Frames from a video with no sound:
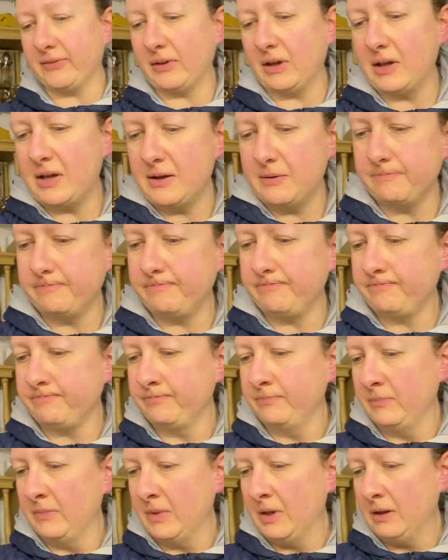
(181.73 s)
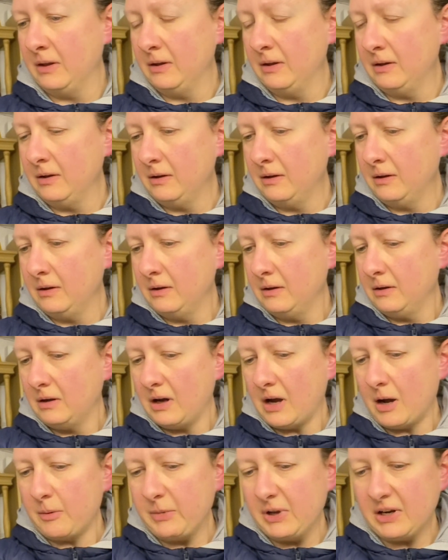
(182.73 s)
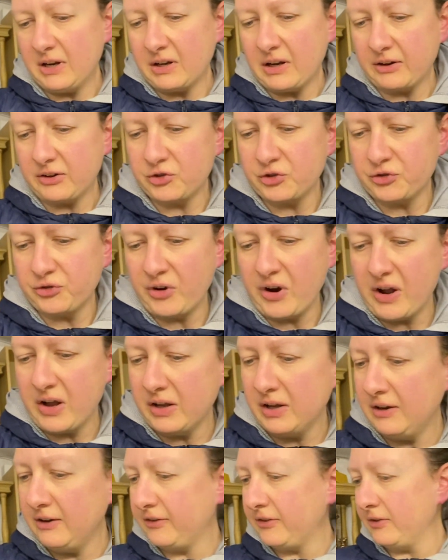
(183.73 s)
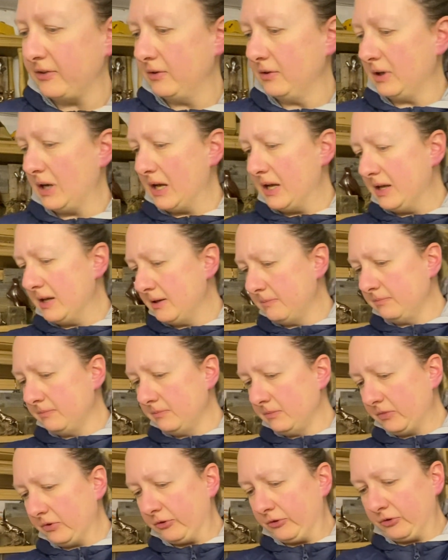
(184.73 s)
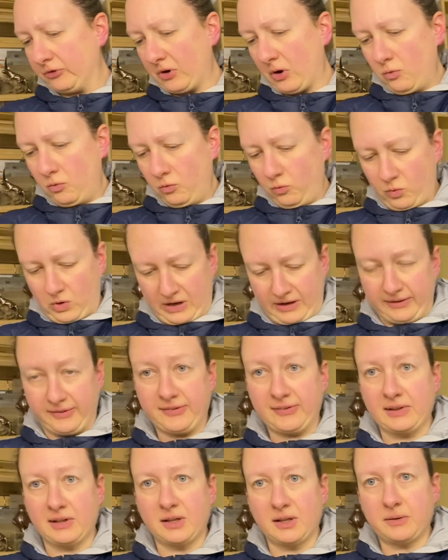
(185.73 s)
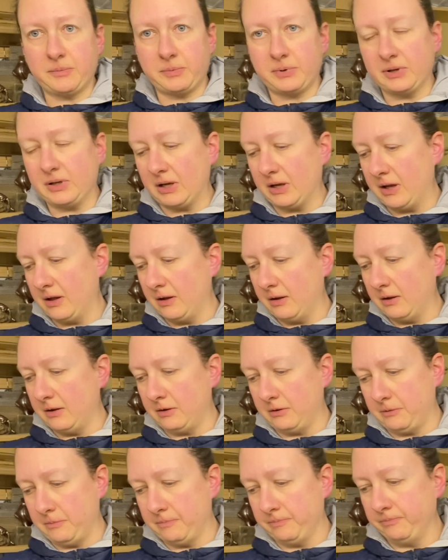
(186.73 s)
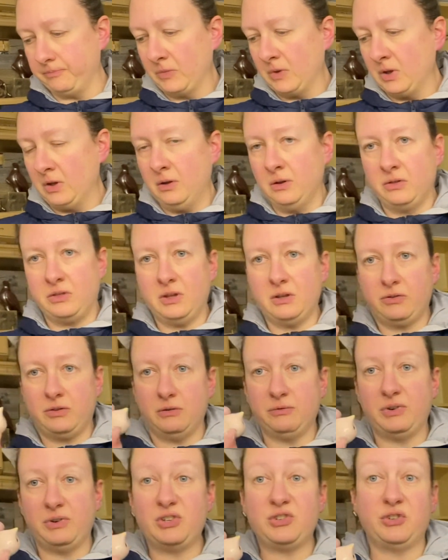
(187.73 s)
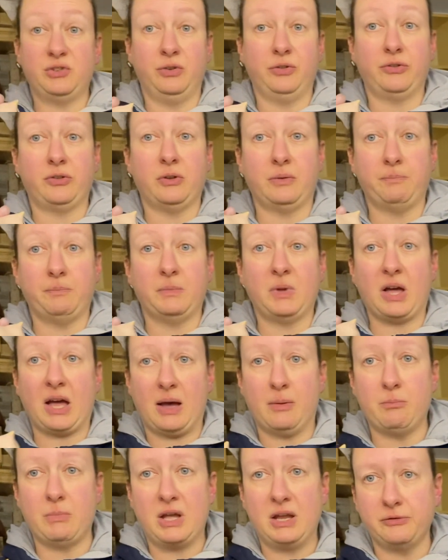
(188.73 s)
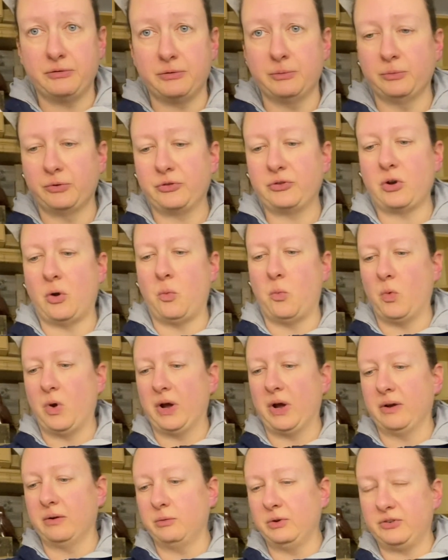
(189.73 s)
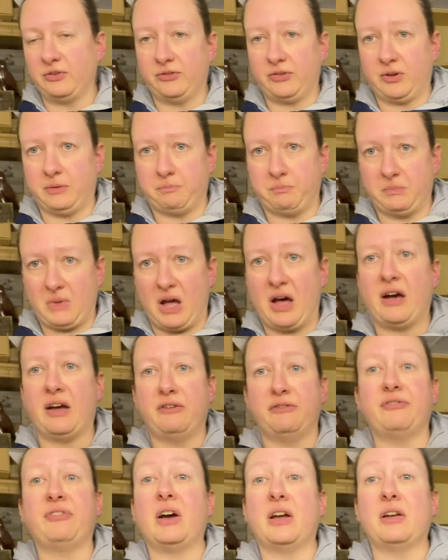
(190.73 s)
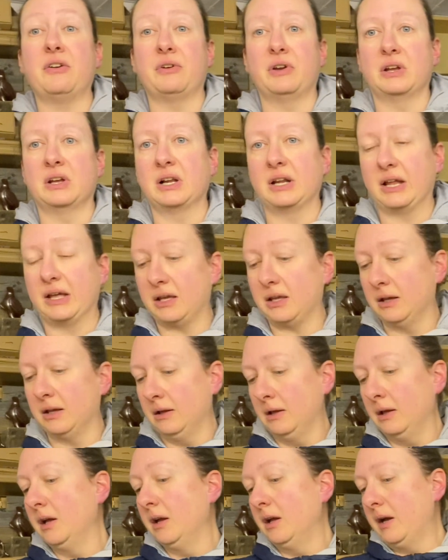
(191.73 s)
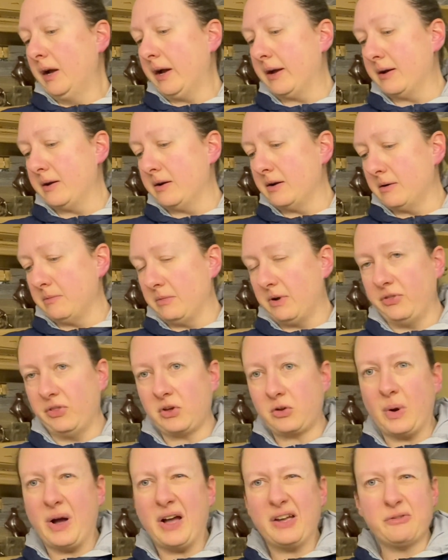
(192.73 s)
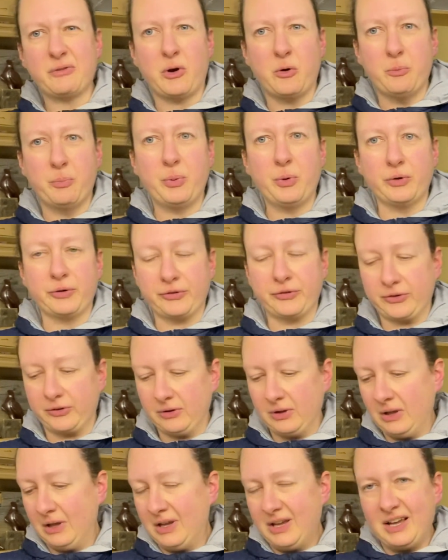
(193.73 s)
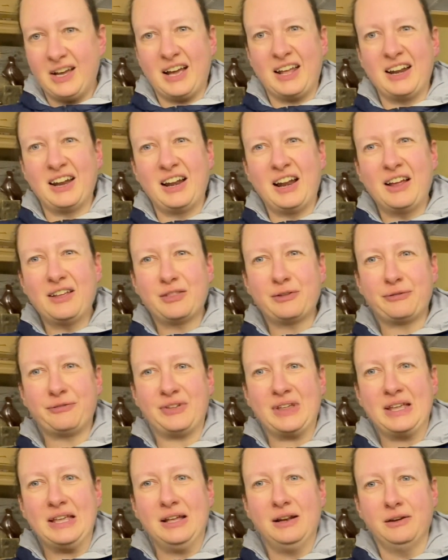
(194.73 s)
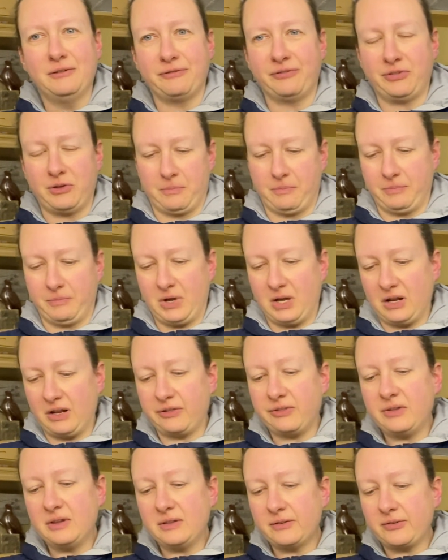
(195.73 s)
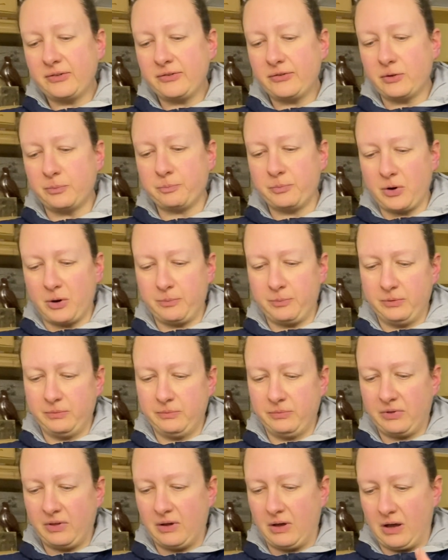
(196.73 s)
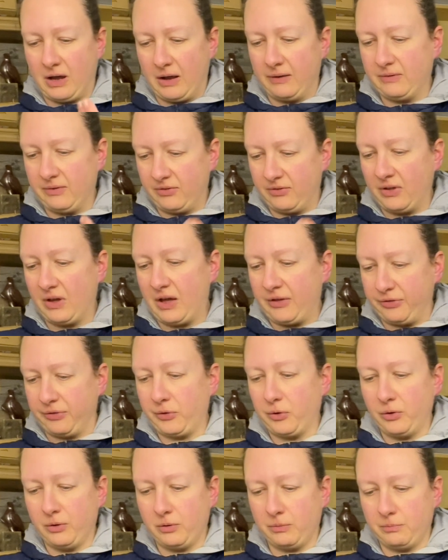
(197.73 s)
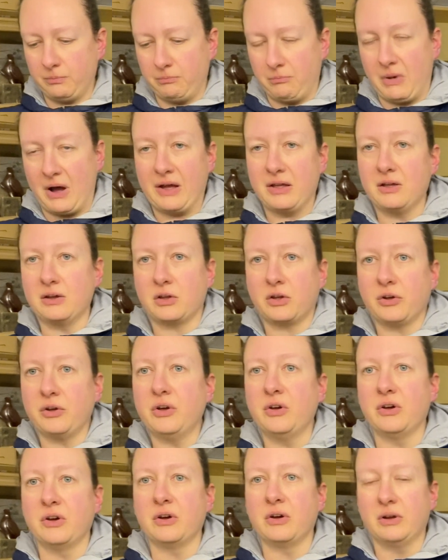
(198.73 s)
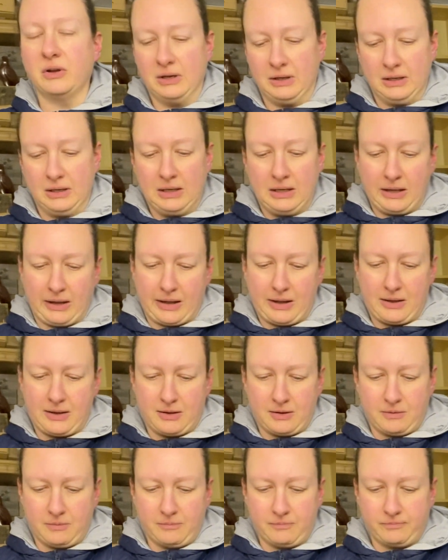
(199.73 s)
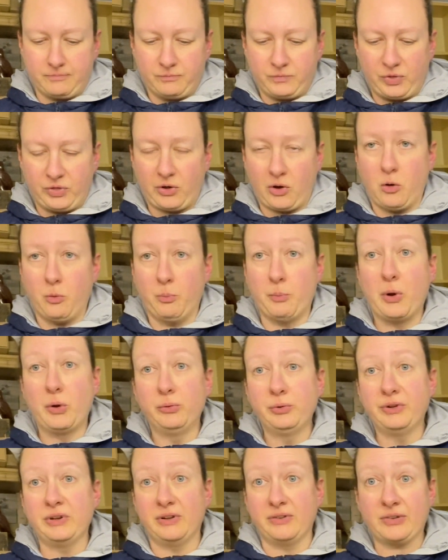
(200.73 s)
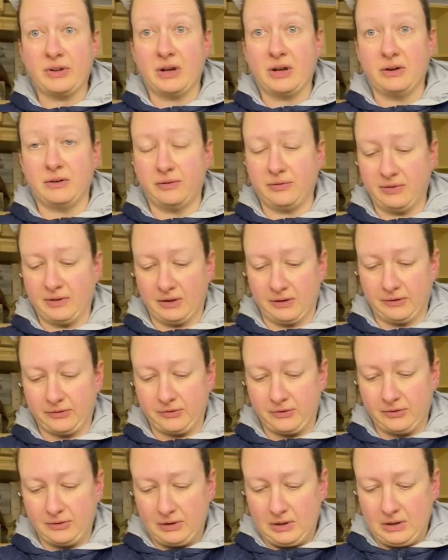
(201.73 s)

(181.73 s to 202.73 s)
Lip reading: I mean, I tried stoneware slip. The originals are handmade from stoneware, which is a high firing clay, and they're quite robust, and I like the feel of them. And I think this is the problem that I thought might occur with the whole moulding side of things.